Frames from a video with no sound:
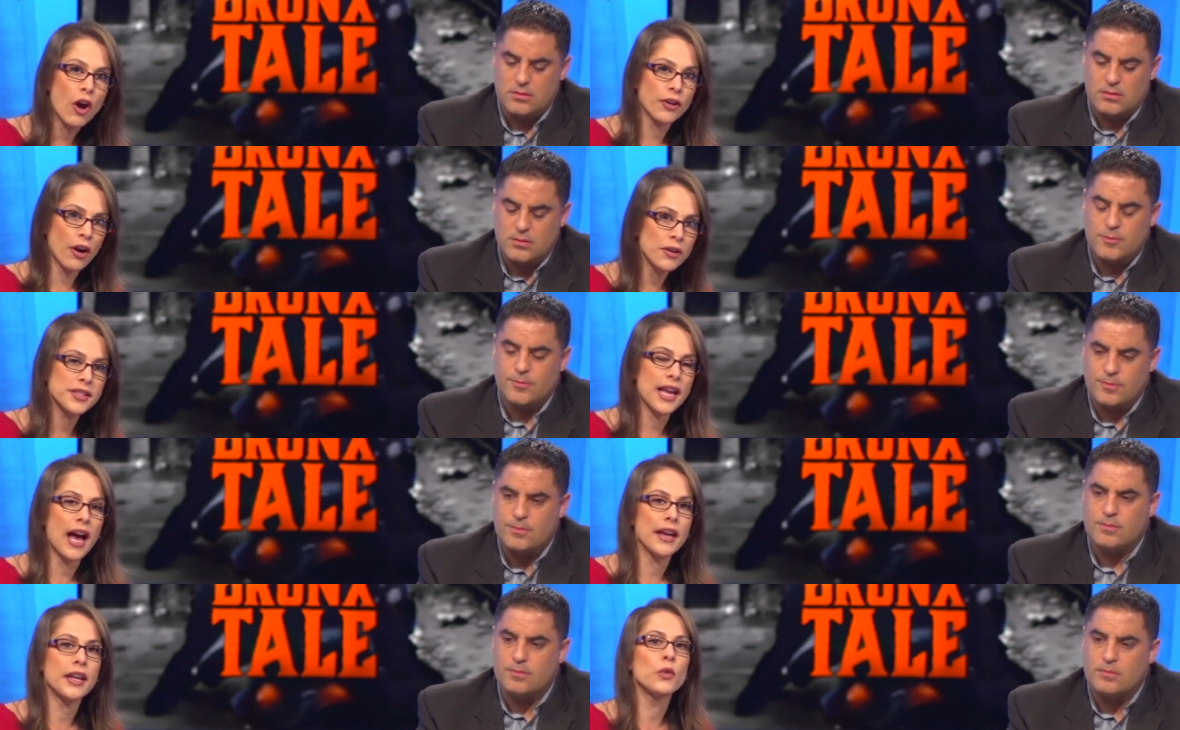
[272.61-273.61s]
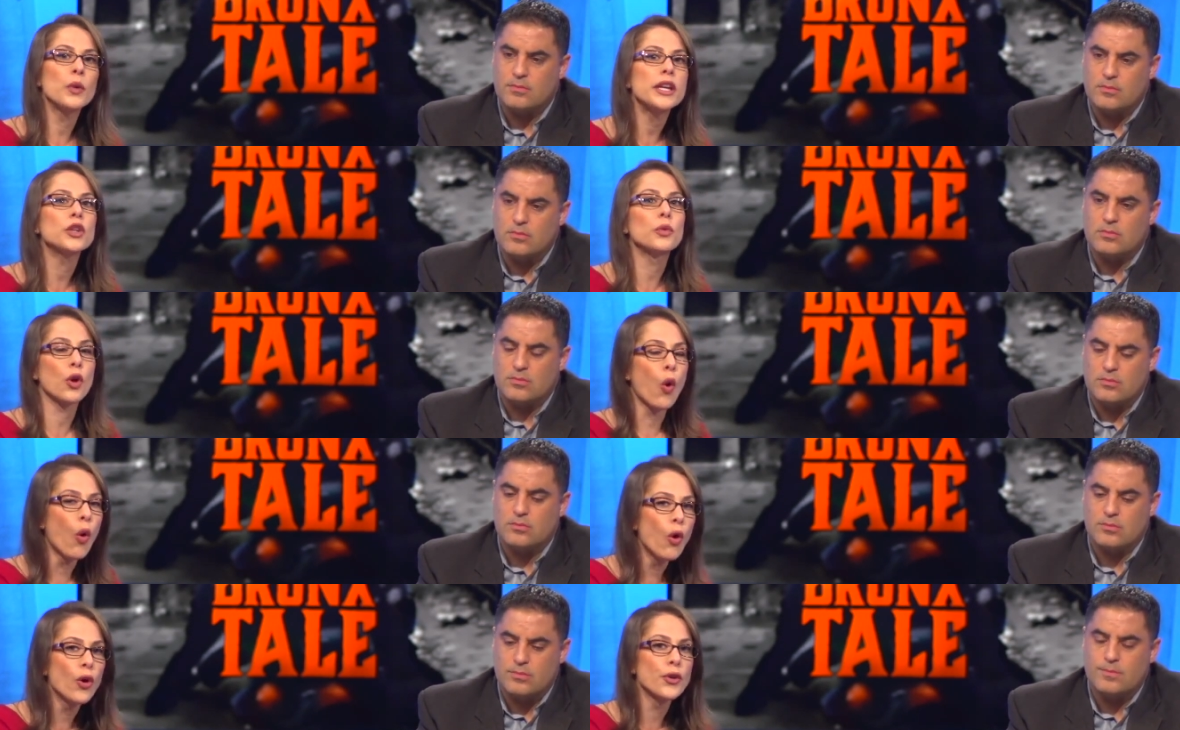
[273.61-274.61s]
Speaker 1: on our side and we can
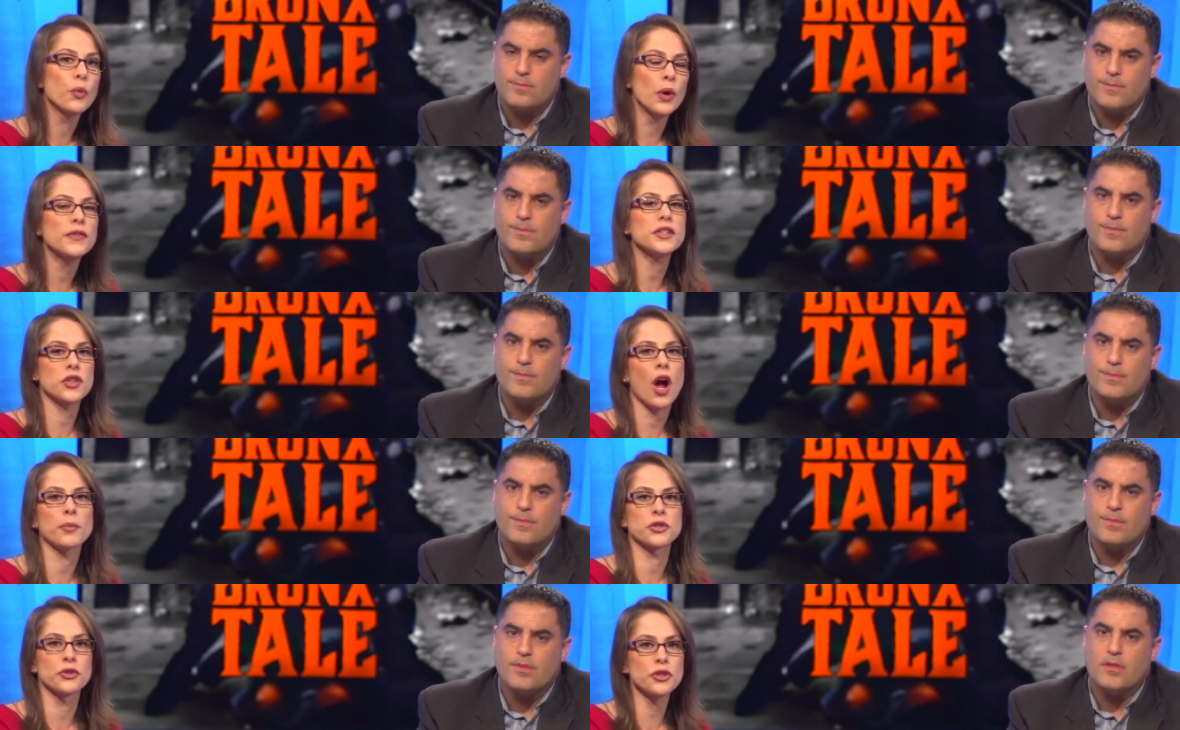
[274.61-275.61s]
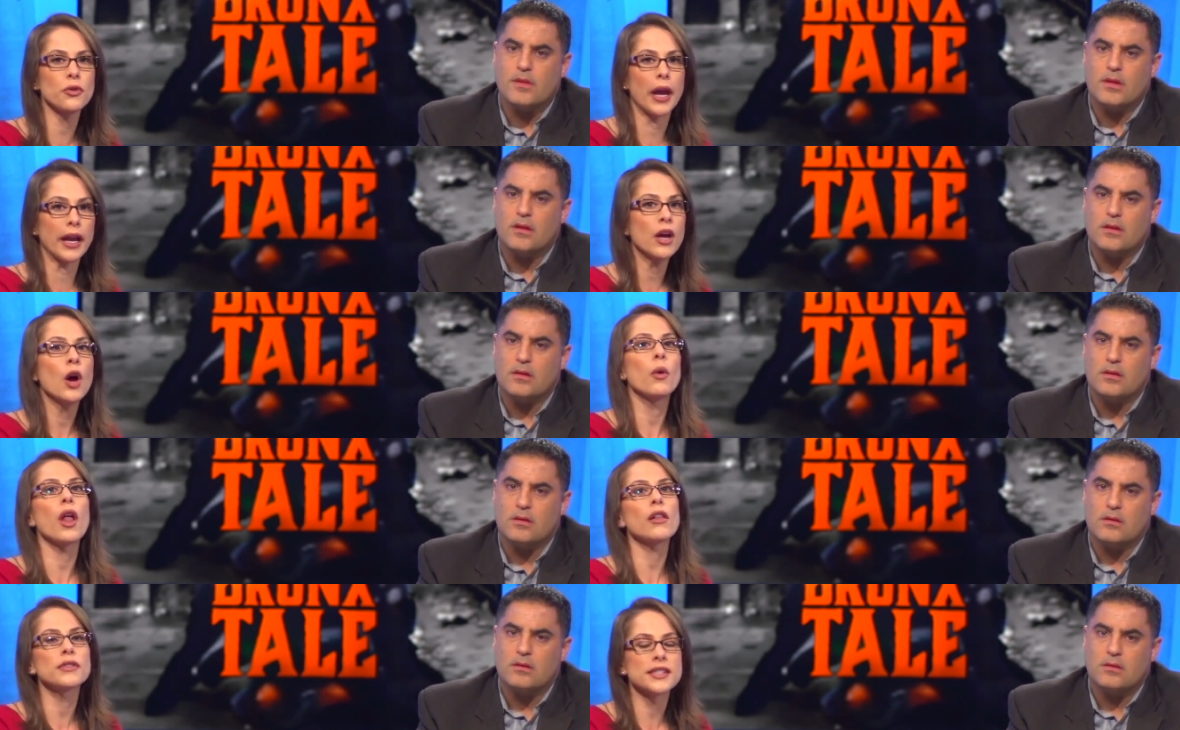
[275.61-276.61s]
record what these cops are doing,
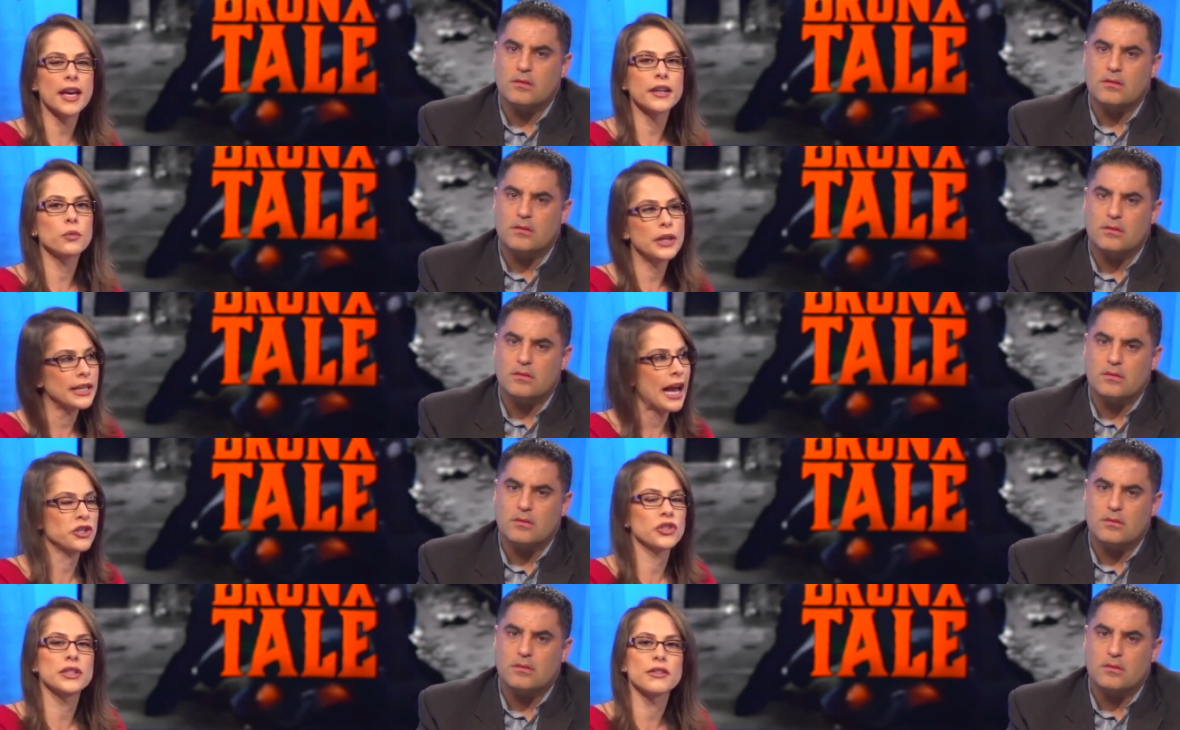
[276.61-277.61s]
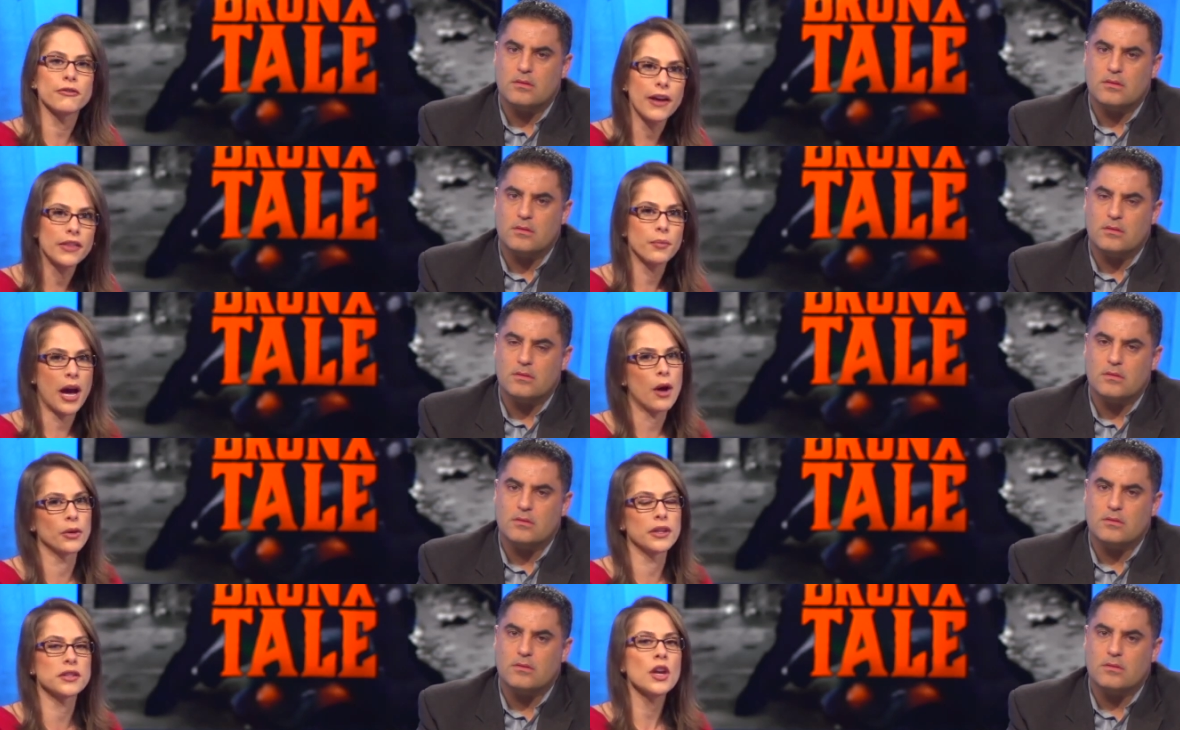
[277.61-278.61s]
well, all of a sudden we can actually defend the
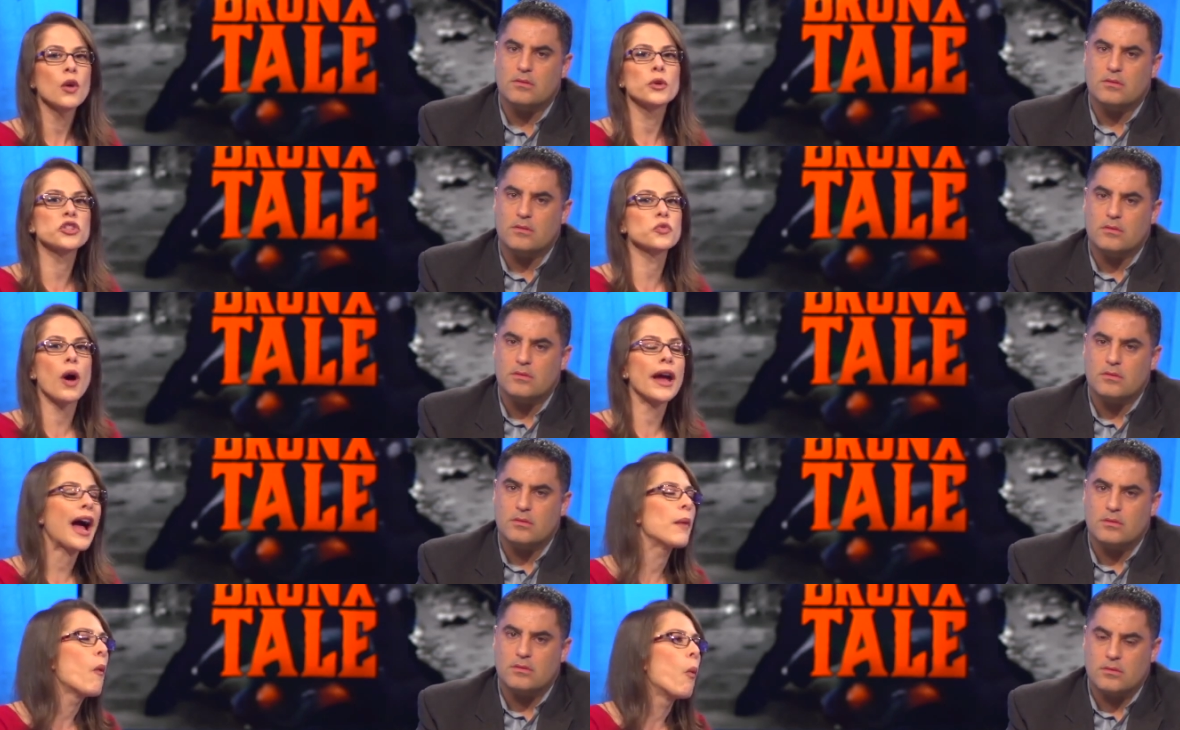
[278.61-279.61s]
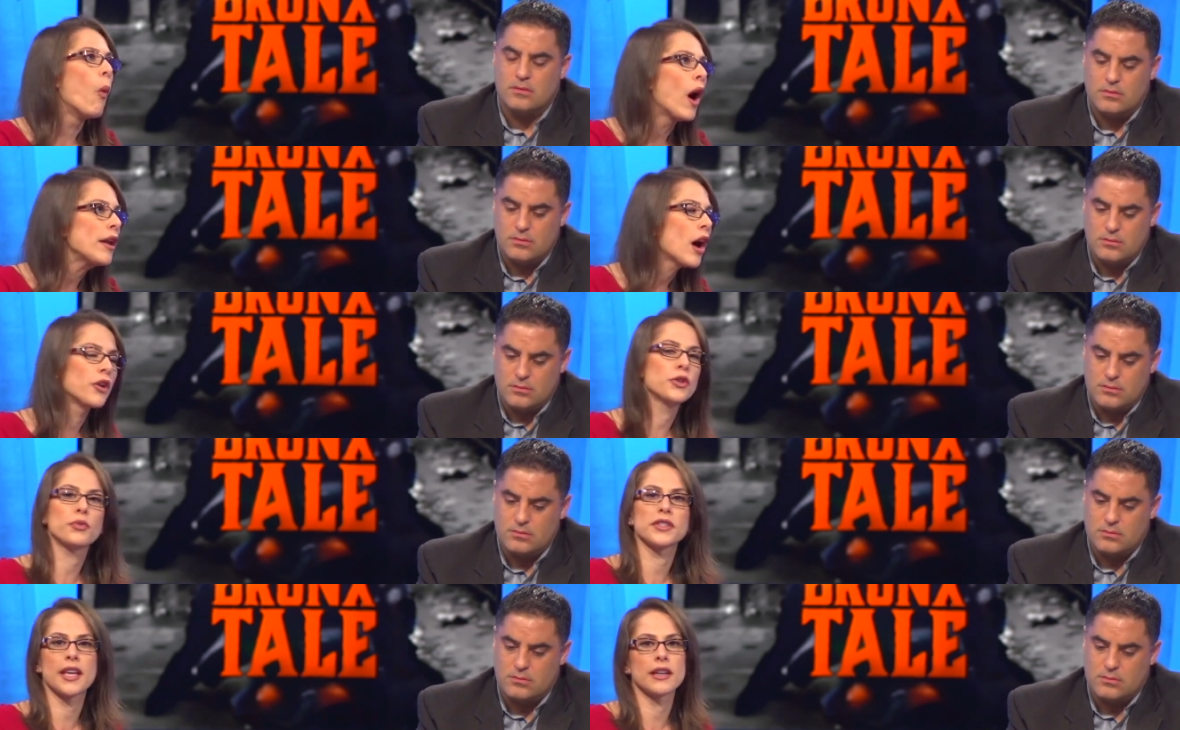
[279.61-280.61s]
powerless, which is why I'm
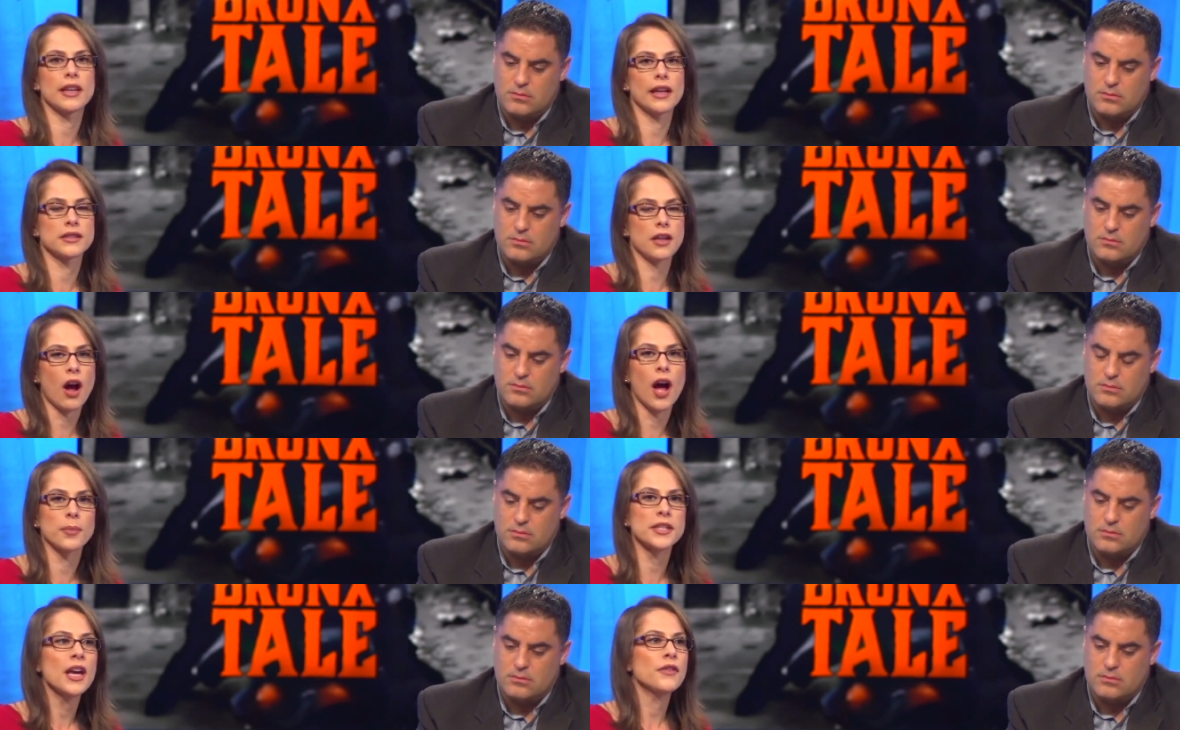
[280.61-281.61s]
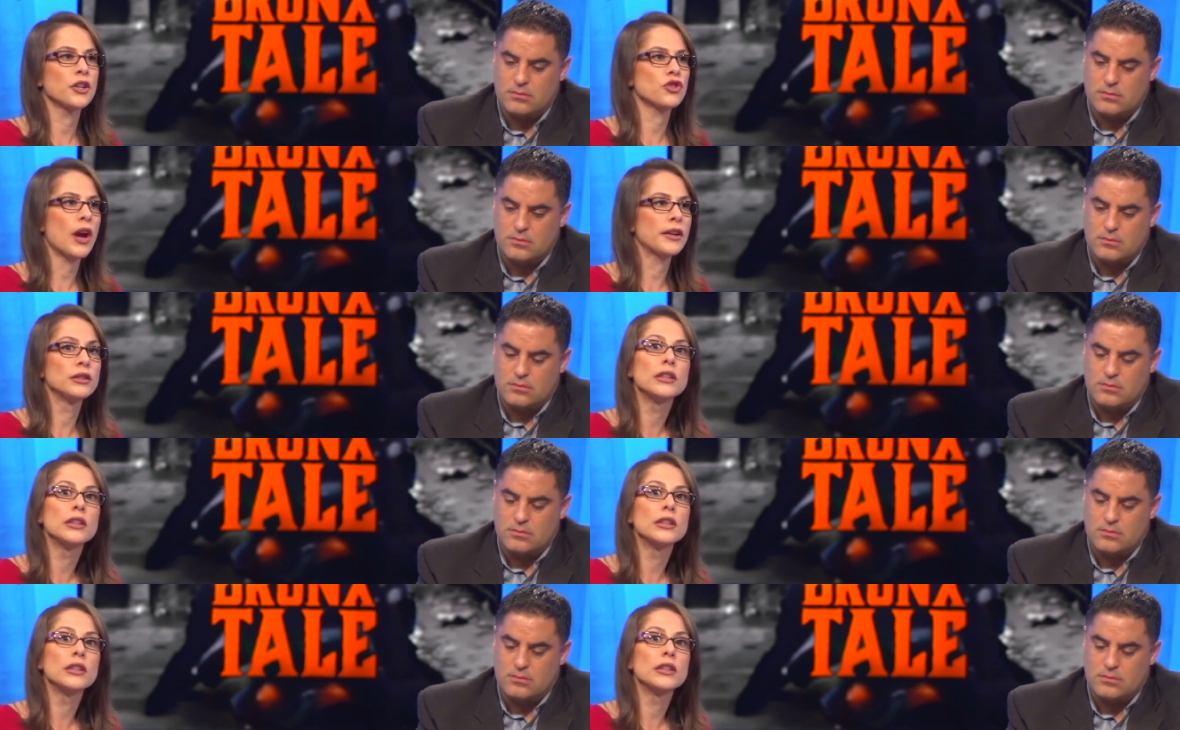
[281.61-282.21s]
100% against cops that try to